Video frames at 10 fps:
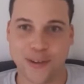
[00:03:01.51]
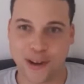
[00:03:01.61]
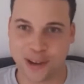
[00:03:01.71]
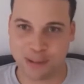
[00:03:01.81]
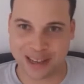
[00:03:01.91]

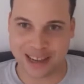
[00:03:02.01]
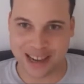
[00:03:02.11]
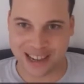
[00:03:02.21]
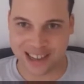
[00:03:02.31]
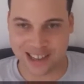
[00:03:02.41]
31
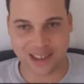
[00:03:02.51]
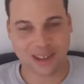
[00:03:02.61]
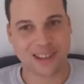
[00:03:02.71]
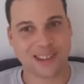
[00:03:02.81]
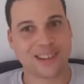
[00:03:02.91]
days
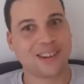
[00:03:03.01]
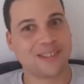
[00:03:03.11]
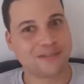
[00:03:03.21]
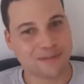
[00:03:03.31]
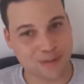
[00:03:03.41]

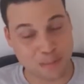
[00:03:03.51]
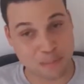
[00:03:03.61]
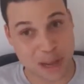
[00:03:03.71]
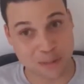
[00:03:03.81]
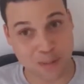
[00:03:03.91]

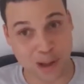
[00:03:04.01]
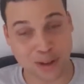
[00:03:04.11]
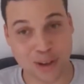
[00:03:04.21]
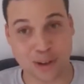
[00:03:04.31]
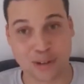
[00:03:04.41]
from Beast
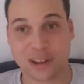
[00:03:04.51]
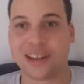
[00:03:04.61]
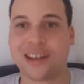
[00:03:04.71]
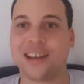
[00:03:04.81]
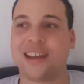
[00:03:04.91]
Mode 2
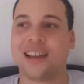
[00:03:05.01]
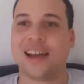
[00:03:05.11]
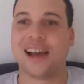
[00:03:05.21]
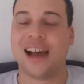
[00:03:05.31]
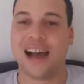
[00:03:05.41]

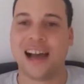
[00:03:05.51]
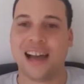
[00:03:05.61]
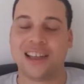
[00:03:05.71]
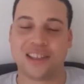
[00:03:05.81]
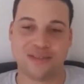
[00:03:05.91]

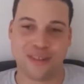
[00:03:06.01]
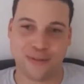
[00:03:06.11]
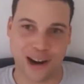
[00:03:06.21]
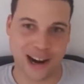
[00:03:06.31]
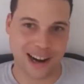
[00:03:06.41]
has the
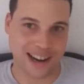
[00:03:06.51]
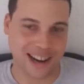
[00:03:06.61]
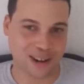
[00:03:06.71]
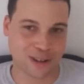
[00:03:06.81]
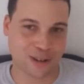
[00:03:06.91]
refrain
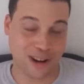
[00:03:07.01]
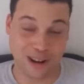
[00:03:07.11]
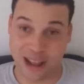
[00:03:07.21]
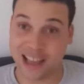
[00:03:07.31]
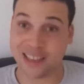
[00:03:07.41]
in the
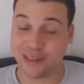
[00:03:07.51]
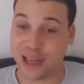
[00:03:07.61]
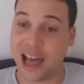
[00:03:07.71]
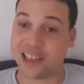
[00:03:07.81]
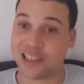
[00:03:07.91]
court is
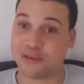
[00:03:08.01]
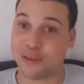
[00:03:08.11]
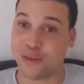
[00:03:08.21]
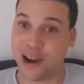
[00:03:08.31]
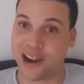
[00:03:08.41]
like, has the
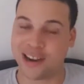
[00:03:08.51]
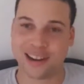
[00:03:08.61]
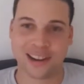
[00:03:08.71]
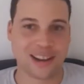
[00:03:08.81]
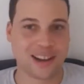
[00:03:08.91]

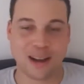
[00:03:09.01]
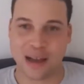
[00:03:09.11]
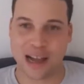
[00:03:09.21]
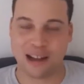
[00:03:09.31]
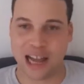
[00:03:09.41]
refrain
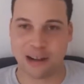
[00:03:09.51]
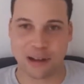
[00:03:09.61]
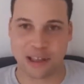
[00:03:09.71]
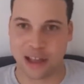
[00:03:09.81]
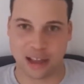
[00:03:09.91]
about
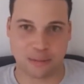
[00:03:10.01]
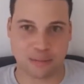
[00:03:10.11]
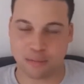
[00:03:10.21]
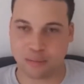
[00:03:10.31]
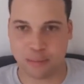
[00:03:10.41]
how he's like
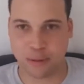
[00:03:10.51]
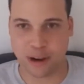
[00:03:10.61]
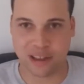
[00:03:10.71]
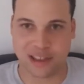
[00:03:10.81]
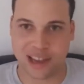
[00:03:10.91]

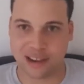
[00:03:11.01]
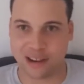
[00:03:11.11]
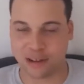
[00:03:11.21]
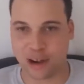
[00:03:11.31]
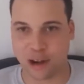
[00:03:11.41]
putting his
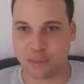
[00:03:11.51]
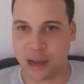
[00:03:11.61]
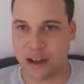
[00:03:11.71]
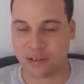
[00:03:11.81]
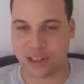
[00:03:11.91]
dick in girls'
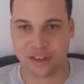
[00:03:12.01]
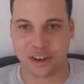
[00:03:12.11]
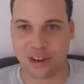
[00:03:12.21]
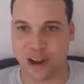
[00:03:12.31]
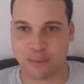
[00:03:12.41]
mouths and
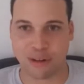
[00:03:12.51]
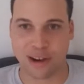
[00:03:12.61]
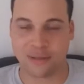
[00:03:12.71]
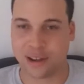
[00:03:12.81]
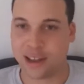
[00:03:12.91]
she can't
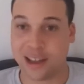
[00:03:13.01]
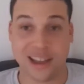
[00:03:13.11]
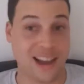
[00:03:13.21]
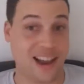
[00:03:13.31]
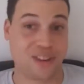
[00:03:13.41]
breathe.
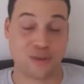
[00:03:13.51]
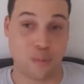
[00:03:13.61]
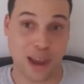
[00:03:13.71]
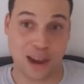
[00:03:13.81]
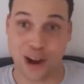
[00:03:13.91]
And that's just
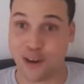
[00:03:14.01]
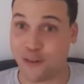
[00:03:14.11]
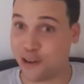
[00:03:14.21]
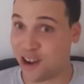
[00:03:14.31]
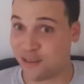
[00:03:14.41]
repeated
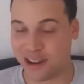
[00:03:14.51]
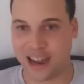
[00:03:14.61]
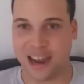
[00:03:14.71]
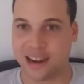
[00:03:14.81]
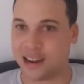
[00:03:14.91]
over and over
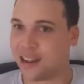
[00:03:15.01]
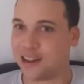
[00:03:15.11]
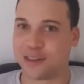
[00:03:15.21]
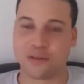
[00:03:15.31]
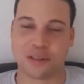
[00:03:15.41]
again.
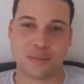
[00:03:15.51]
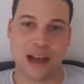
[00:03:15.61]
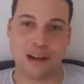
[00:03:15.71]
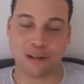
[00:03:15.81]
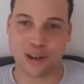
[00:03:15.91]
Songs
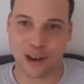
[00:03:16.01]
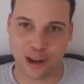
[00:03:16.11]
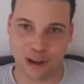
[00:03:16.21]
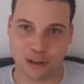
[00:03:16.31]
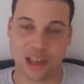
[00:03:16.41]
about
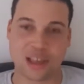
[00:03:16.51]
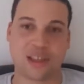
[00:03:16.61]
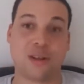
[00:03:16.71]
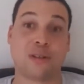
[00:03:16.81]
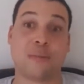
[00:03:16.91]
girls, it's
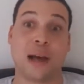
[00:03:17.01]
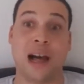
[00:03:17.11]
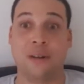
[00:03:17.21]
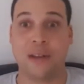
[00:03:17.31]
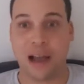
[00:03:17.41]
songs
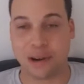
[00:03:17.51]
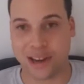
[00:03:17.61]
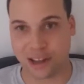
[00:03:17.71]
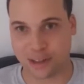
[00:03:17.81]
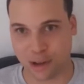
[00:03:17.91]
about how he
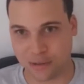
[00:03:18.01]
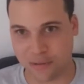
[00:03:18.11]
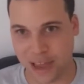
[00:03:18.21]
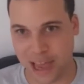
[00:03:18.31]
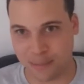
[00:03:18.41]
takes loads
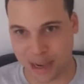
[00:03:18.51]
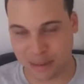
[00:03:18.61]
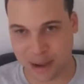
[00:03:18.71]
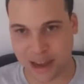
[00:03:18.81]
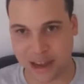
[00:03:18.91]
of
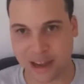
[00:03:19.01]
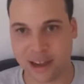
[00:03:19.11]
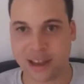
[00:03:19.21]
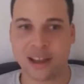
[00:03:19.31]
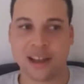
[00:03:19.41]

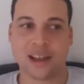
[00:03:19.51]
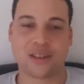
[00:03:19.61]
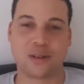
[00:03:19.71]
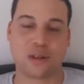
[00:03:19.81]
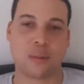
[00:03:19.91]
MDMA,
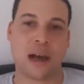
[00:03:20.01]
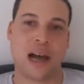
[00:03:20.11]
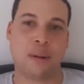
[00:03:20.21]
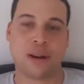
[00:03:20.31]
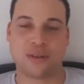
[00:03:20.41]
songs about
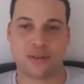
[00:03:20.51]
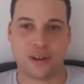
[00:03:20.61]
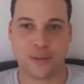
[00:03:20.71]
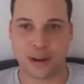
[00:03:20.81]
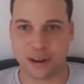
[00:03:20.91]
how much of
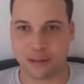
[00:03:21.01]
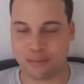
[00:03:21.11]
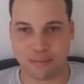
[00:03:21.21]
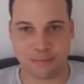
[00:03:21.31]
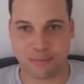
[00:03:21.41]
a
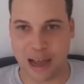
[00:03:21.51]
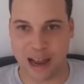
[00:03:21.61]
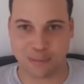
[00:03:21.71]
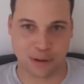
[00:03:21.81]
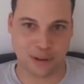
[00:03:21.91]
fucking
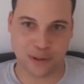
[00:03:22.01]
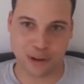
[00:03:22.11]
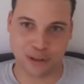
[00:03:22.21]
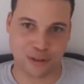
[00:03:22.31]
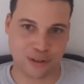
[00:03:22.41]
bad boy
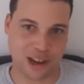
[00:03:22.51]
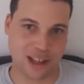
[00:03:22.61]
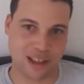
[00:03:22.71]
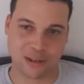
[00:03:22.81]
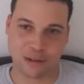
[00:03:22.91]
future
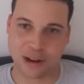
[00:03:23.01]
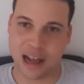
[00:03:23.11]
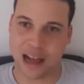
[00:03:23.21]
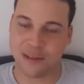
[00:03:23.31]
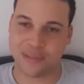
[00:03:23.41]
is and all
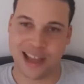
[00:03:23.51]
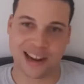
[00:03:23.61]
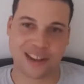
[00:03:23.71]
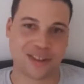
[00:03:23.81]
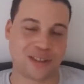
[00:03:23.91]
that.
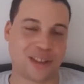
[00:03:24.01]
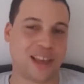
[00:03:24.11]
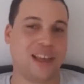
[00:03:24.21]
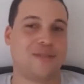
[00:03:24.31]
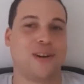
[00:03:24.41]
And it's just,
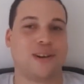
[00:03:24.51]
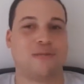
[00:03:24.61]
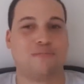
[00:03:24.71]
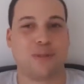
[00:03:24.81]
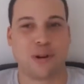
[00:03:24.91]
it's
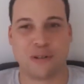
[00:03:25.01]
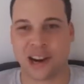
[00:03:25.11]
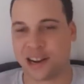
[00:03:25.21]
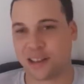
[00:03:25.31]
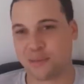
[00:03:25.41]
fucking
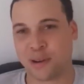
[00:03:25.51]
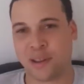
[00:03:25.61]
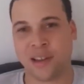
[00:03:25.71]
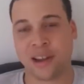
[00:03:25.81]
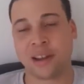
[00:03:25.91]
boring at this
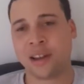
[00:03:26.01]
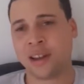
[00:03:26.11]
point. Like,